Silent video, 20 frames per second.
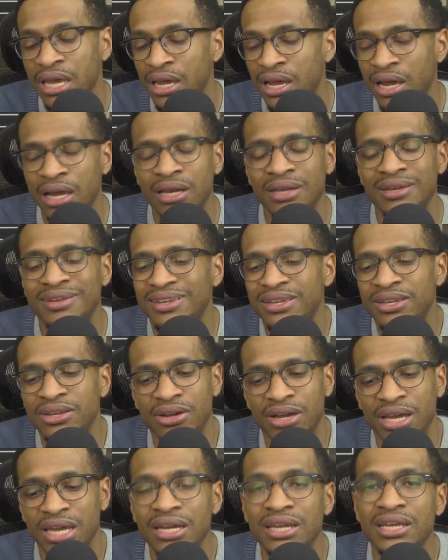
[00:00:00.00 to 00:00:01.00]
And
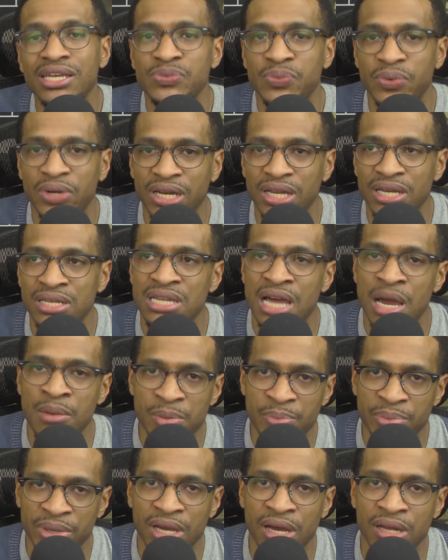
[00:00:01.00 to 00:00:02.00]
look, it is what it is. I'm going to
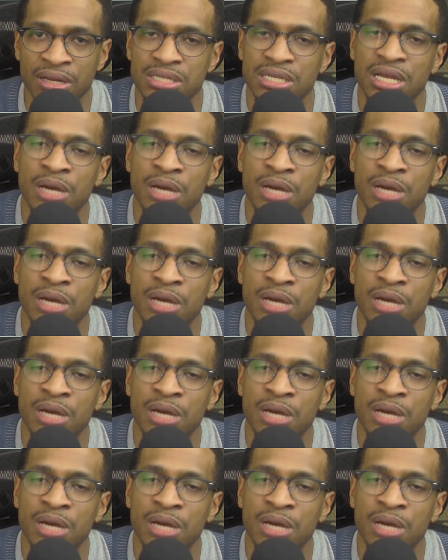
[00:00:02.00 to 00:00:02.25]
be honest.